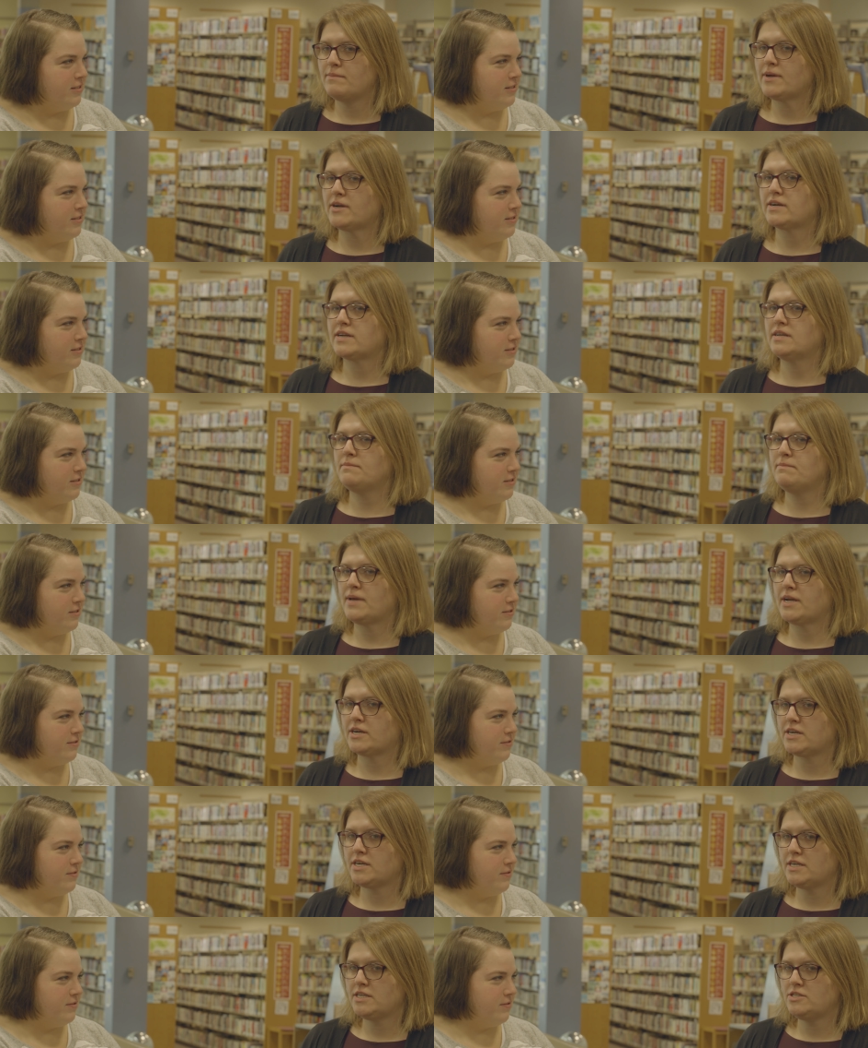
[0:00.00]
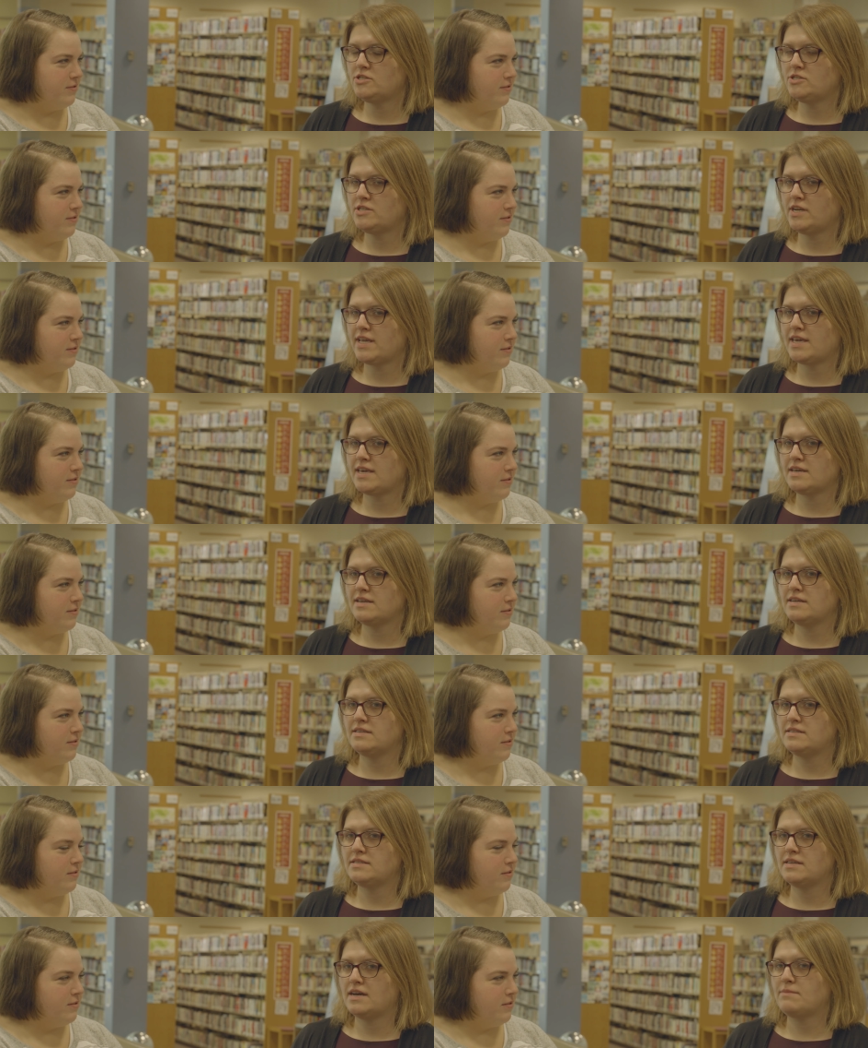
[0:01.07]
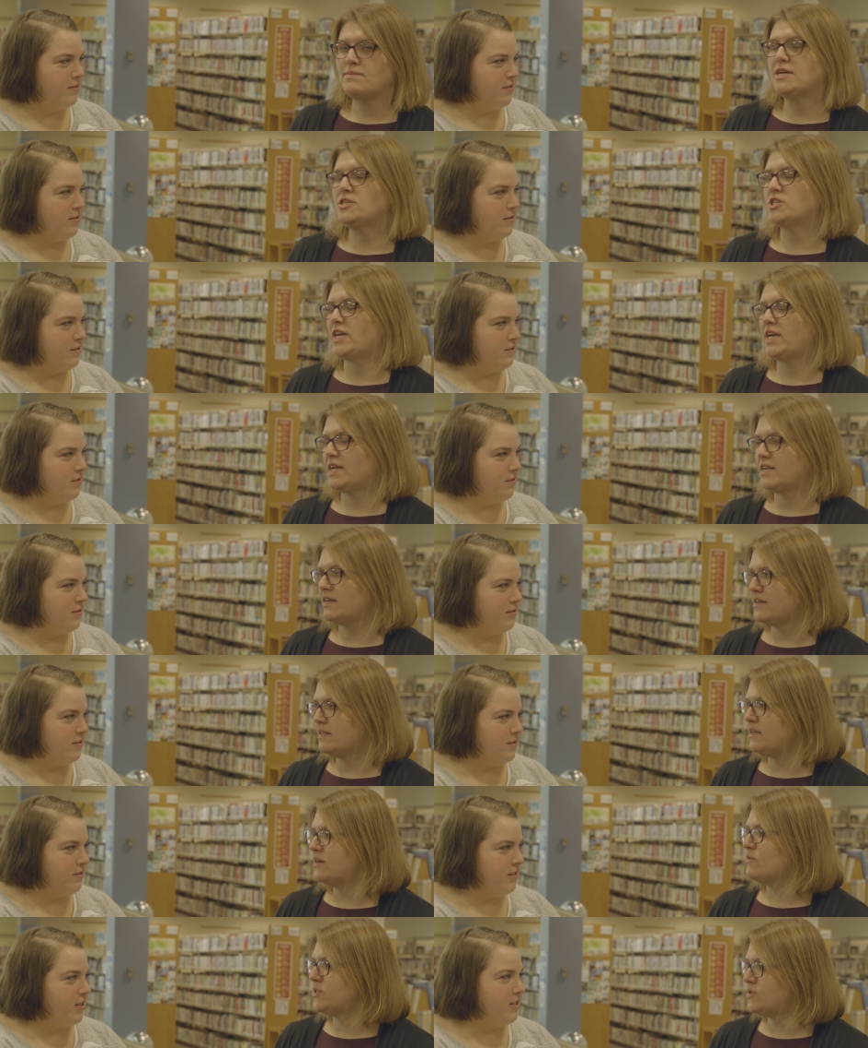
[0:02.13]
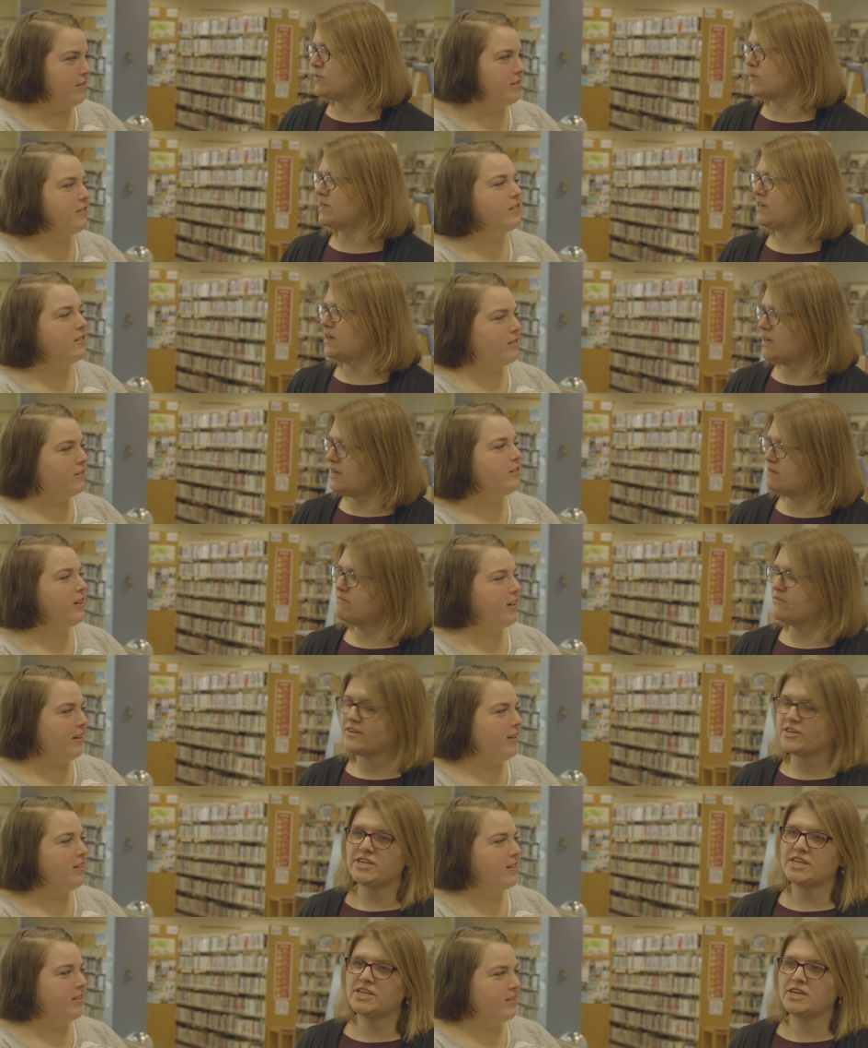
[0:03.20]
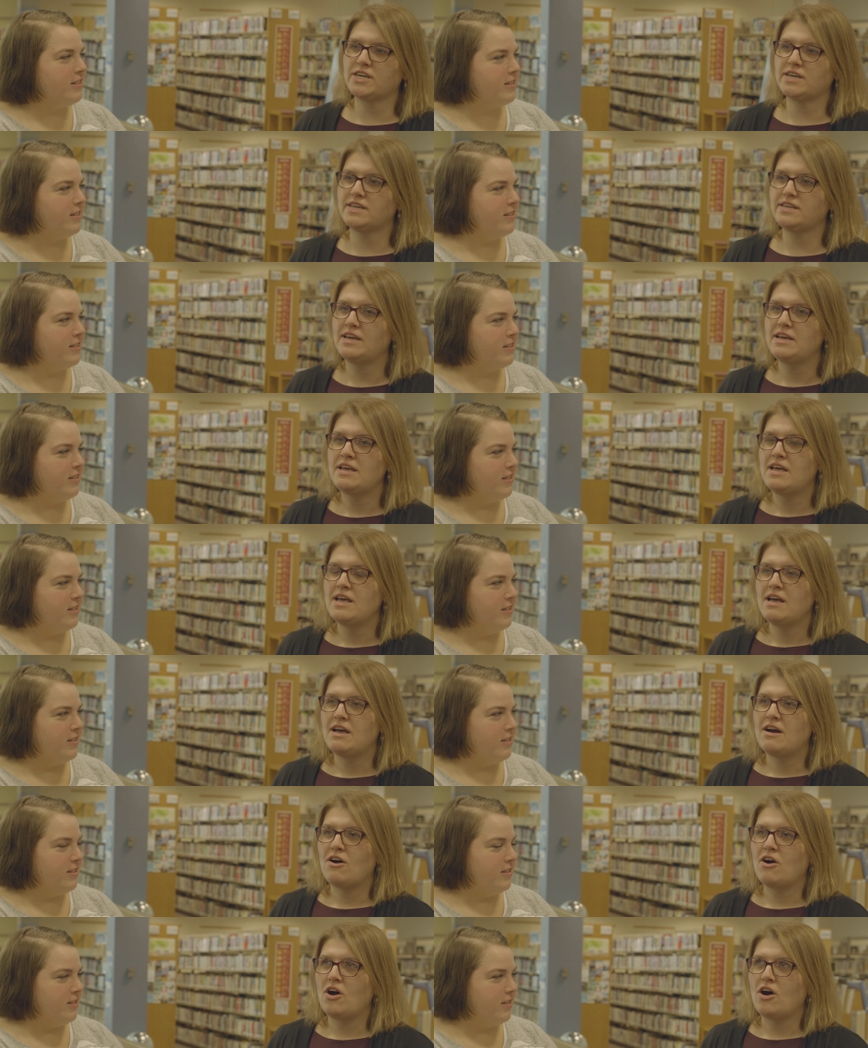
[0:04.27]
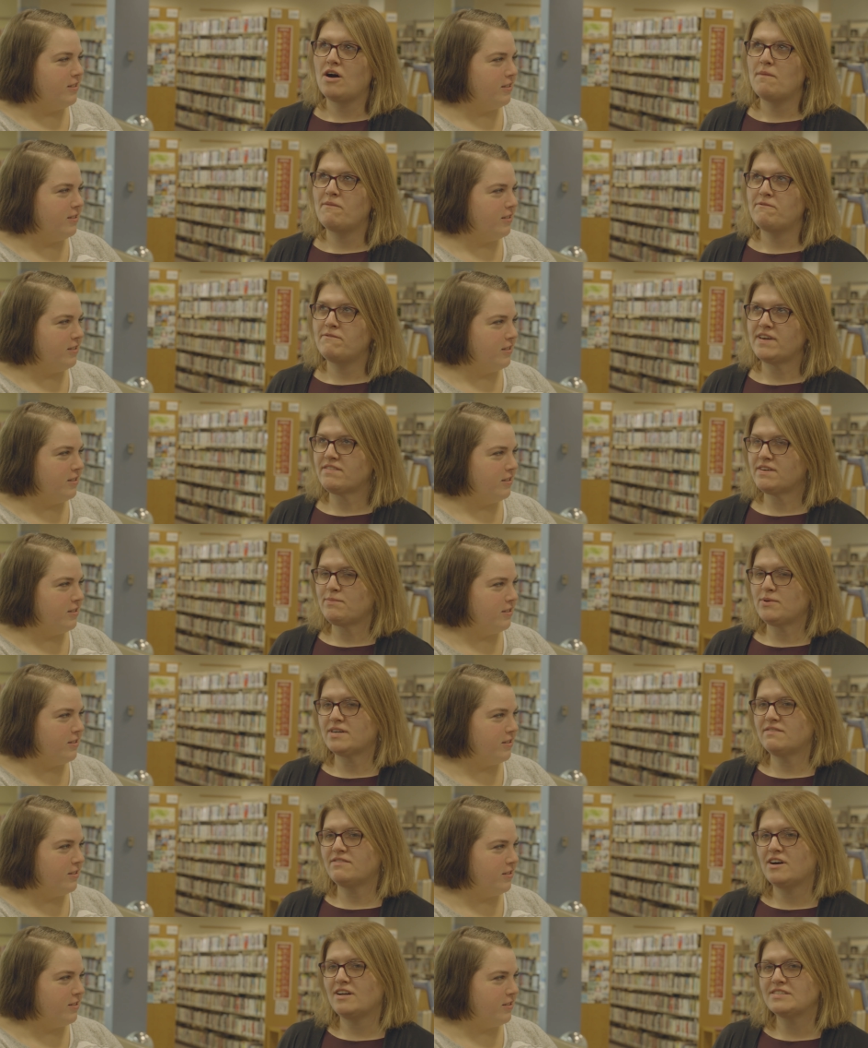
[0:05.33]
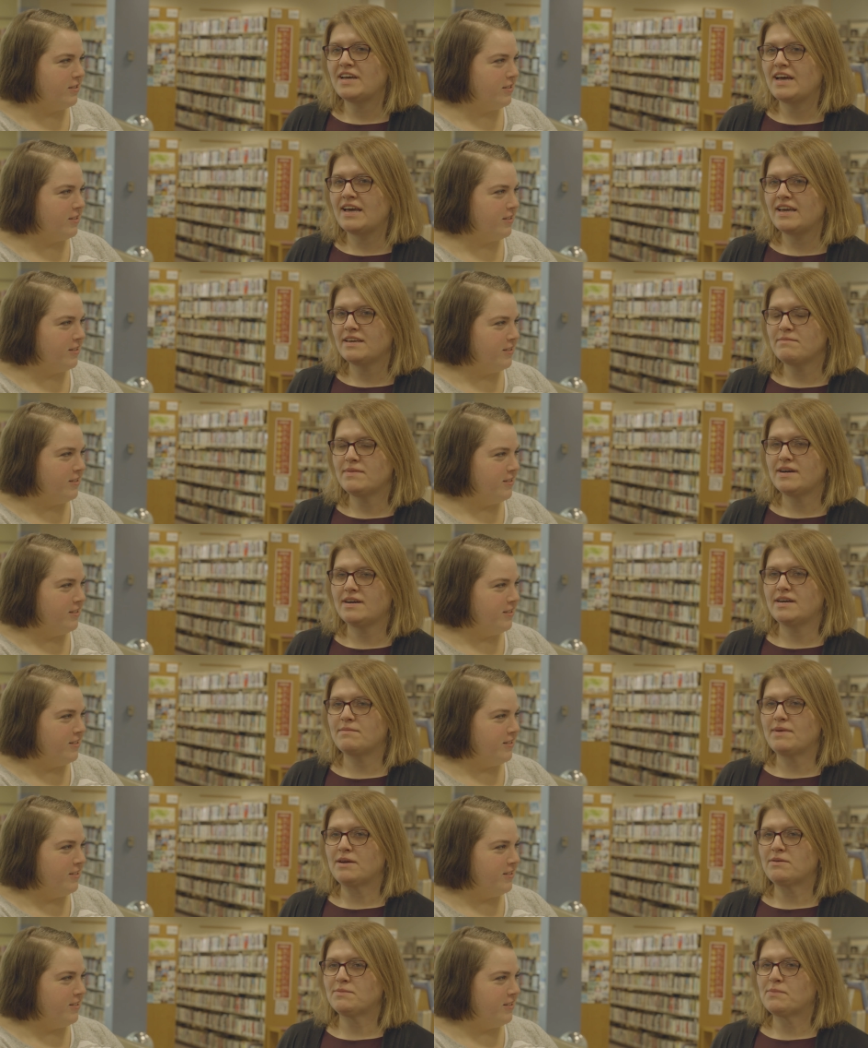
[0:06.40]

Speaker 1: The American Marriage and um, Educated, which were um, very good. Favorite book of all time, um, I